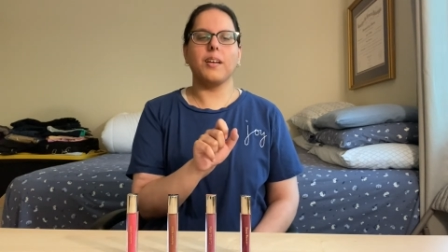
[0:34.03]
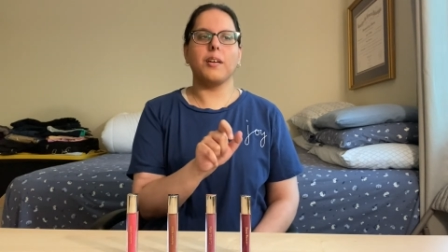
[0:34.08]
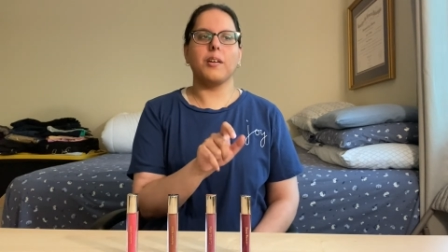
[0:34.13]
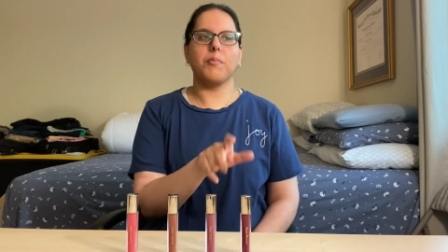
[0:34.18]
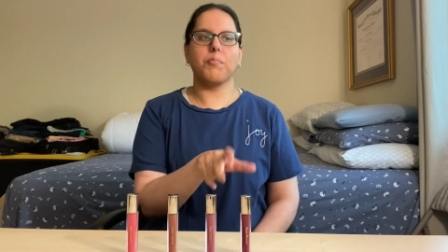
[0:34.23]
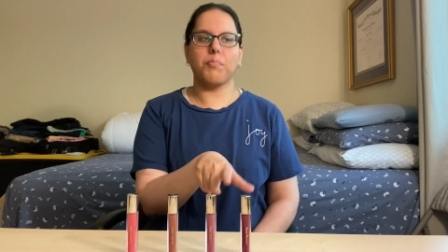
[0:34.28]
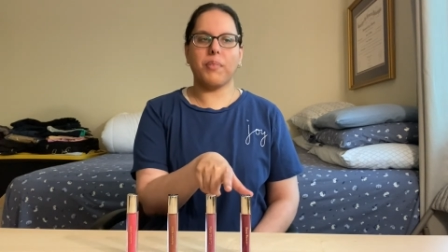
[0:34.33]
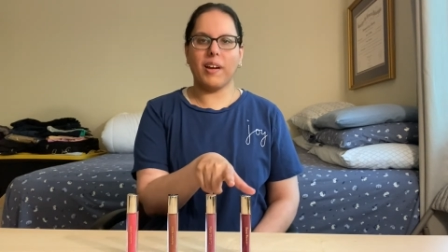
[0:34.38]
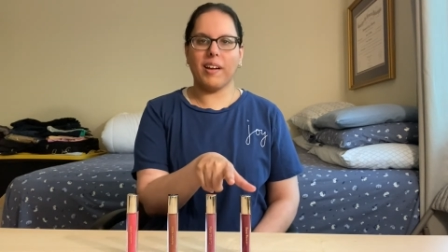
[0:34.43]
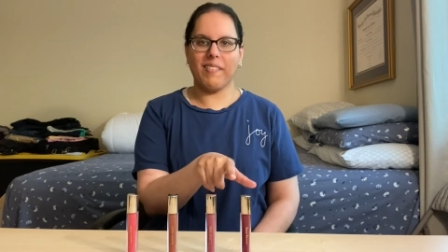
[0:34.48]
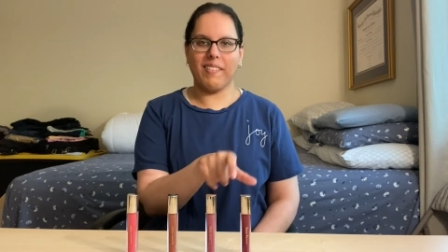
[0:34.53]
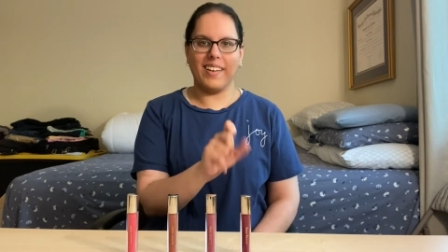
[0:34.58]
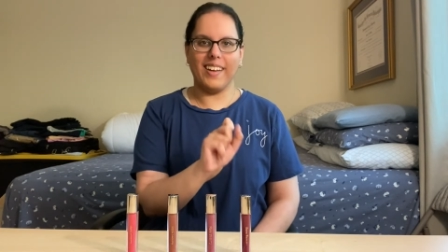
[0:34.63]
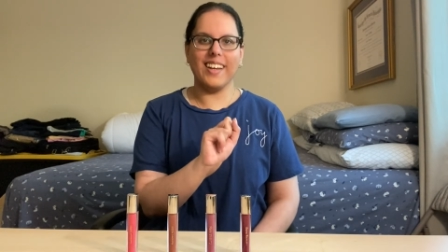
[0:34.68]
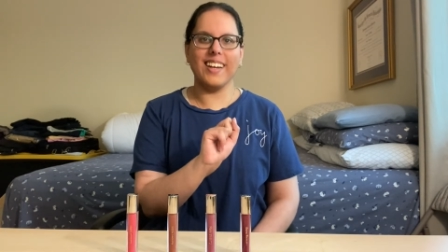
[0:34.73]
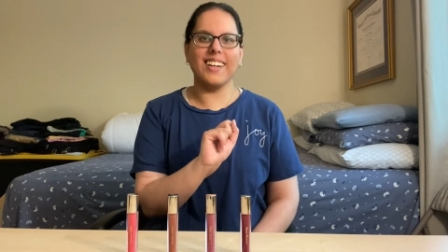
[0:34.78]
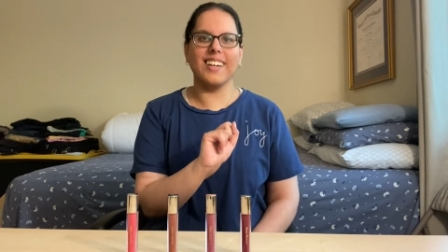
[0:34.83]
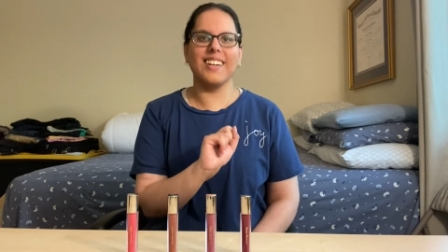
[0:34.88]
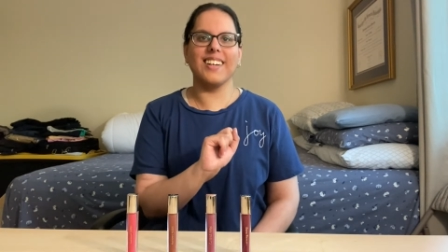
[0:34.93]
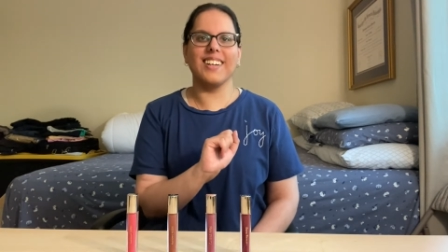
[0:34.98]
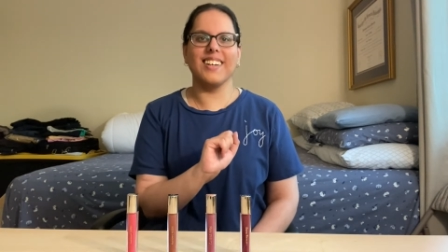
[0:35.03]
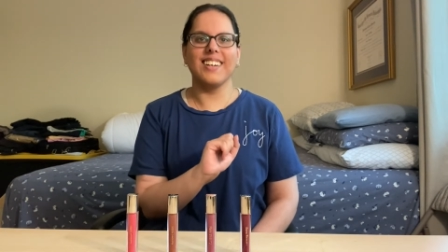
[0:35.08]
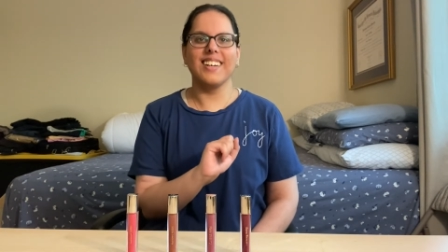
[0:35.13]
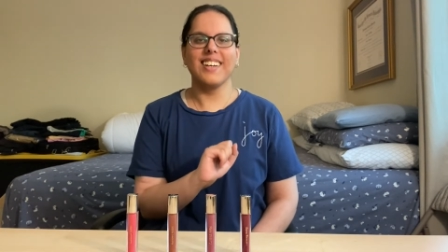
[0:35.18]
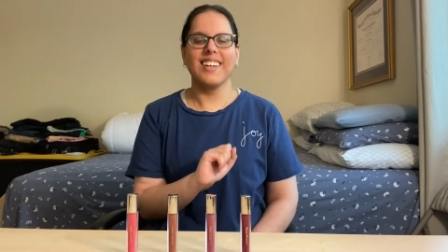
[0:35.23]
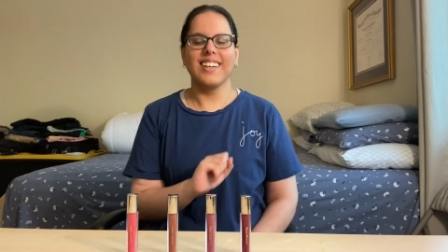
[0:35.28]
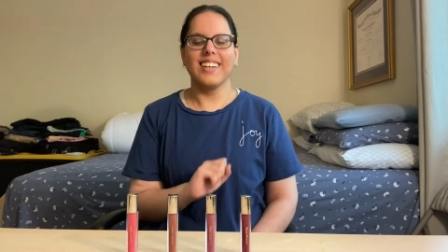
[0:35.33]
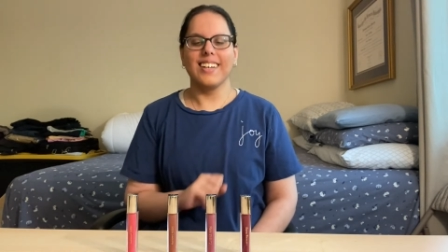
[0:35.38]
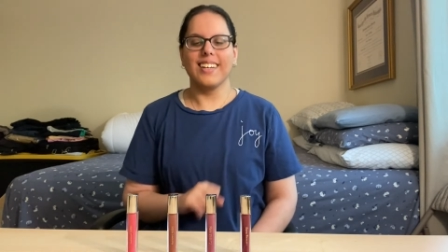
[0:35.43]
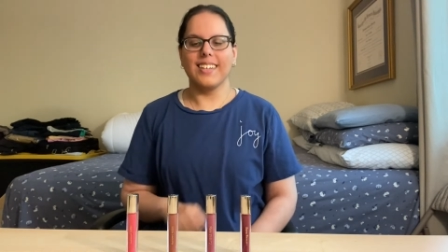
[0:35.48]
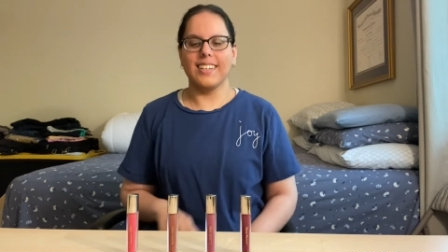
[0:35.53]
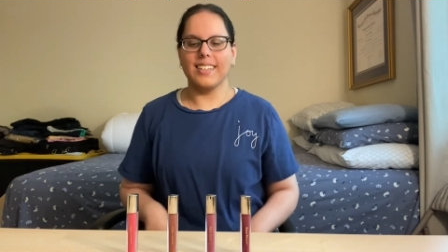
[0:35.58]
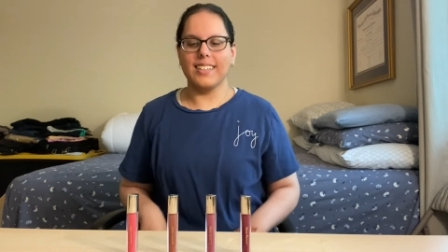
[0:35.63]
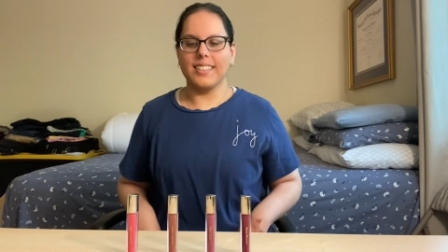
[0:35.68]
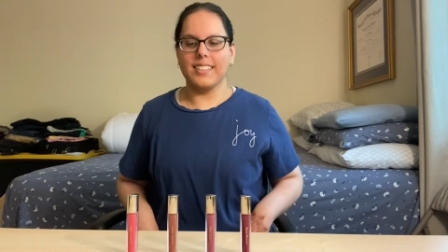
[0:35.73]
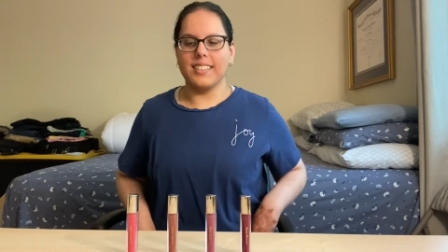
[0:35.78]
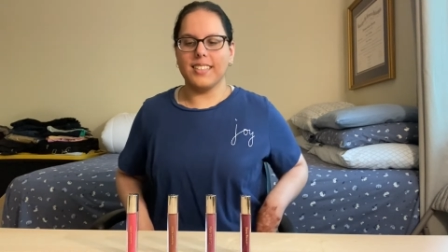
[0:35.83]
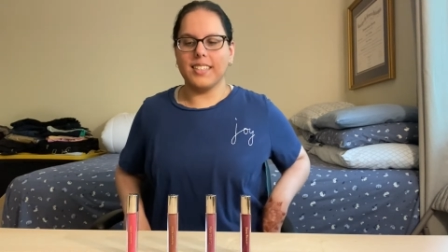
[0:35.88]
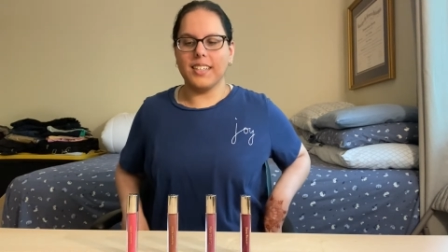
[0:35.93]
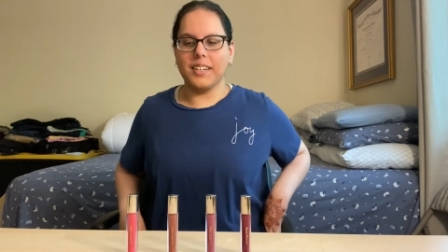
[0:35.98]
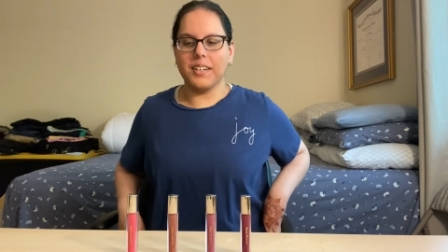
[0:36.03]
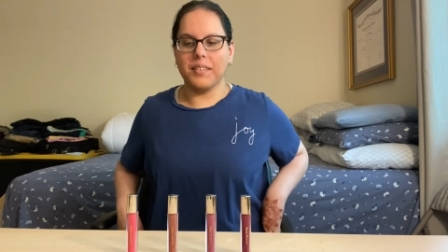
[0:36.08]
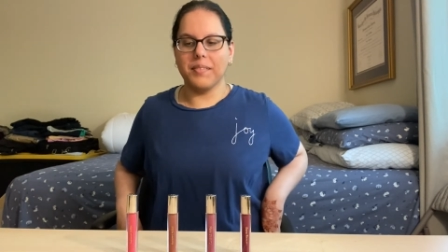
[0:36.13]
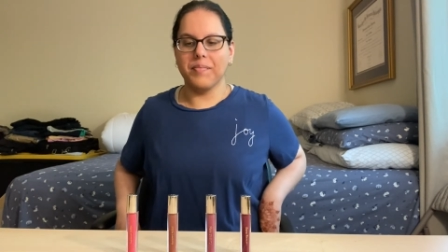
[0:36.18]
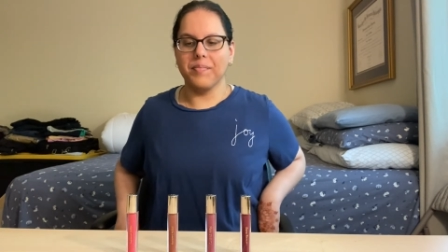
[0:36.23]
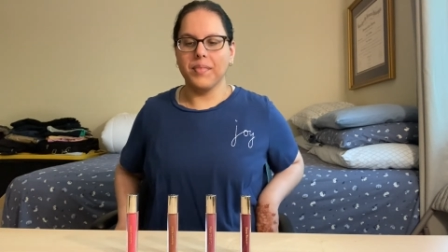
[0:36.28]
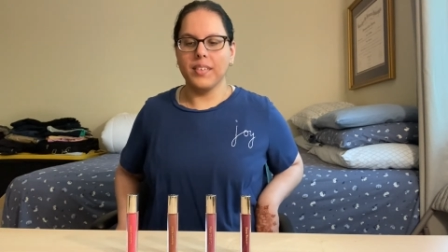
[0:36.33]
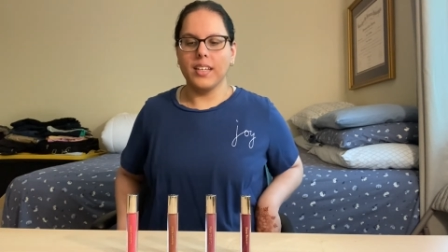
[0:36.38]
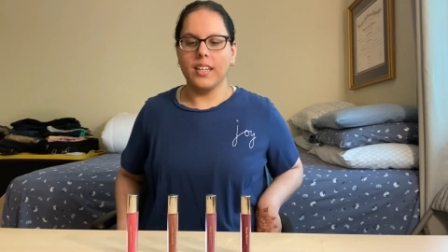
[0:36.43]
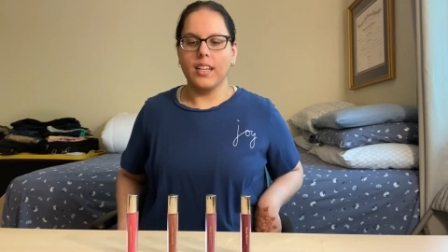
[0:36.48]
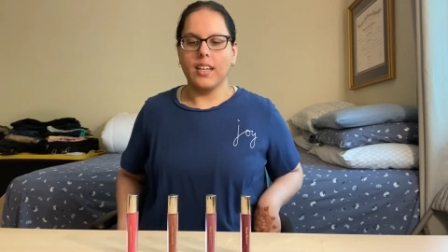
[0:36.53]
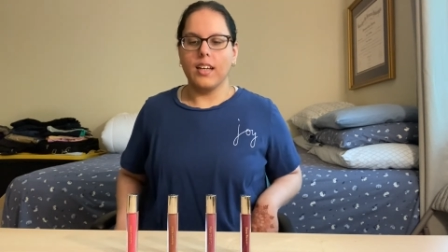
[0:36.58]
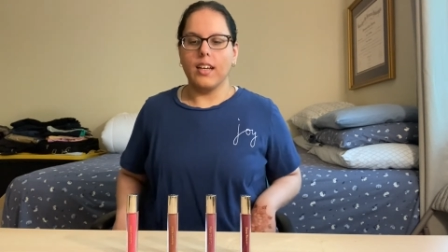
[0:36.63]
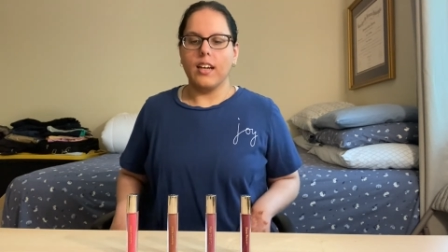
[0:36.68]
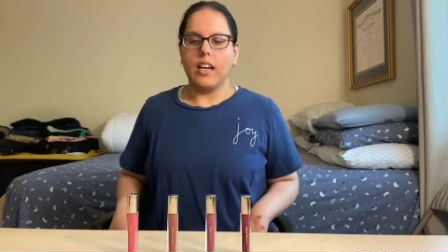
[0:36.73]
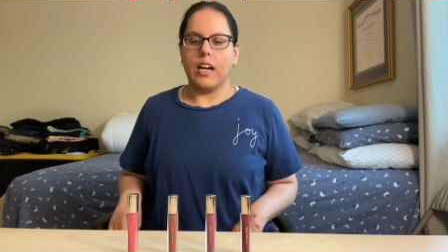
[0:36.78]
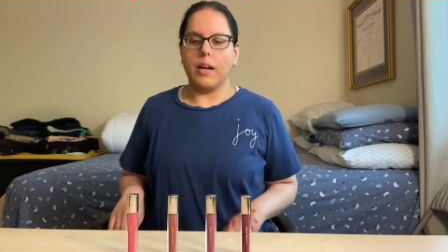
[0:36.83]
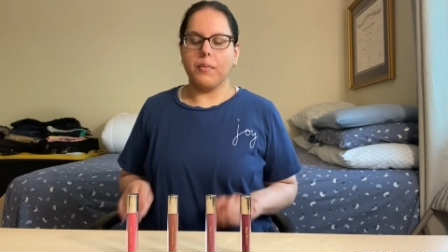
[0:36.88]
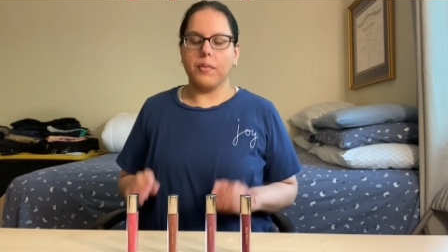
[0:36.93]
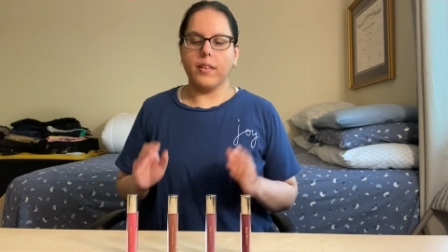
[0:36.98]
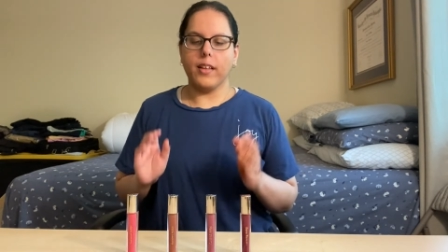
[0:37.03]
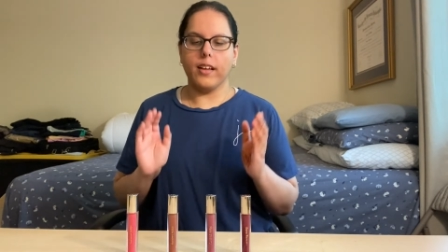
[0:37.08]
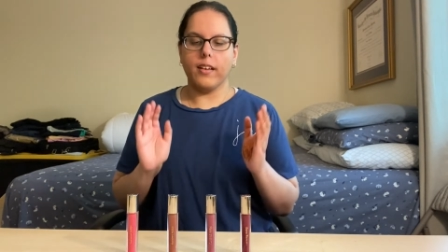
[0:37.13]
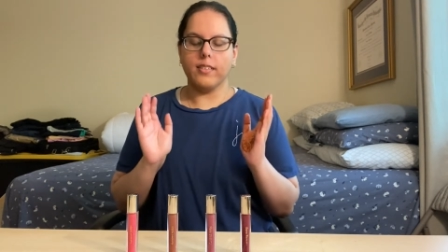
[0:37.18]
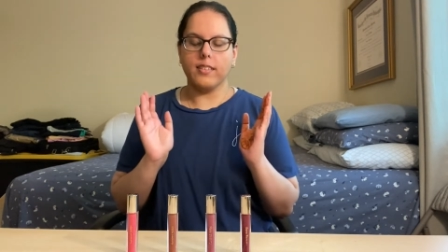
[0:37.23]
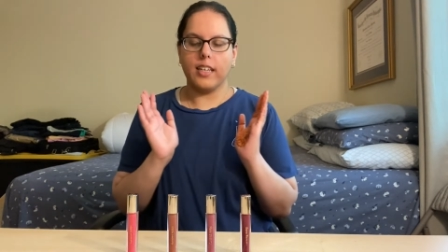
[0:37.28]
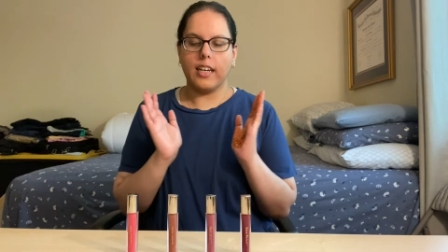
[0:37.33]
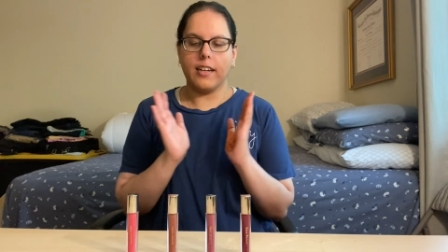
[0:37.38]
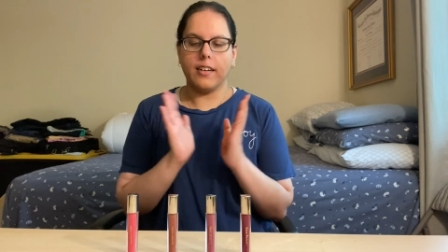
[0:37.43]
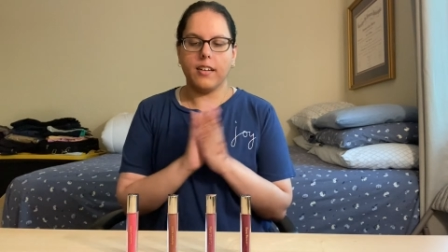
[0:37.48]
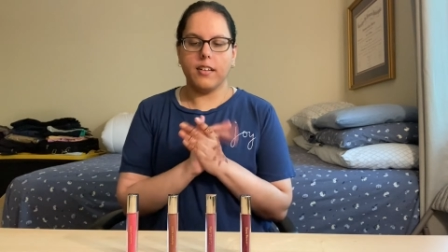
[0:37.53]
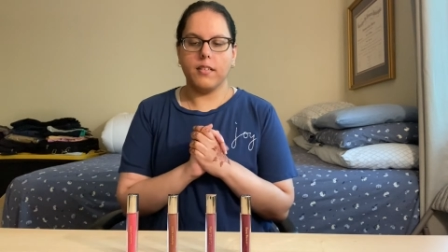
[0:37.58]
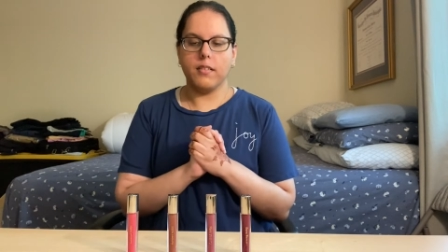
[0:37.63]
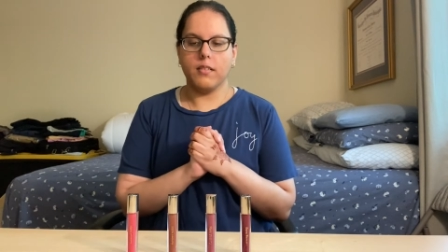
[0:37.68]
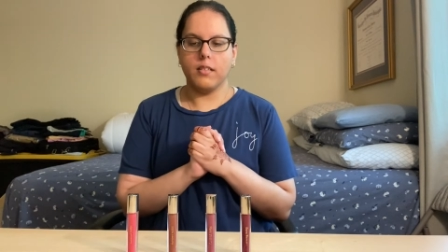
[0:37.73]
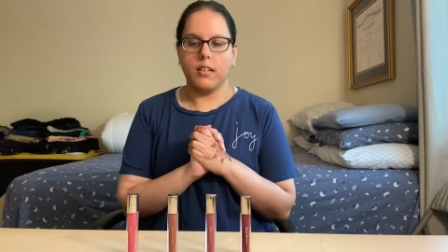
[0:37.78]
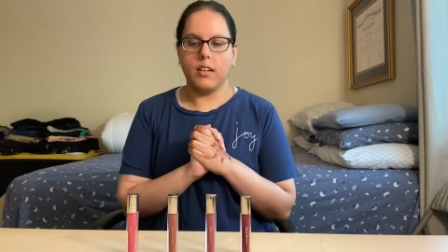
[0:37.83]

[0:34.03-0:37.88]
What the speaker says: Berry. So I'm really excited.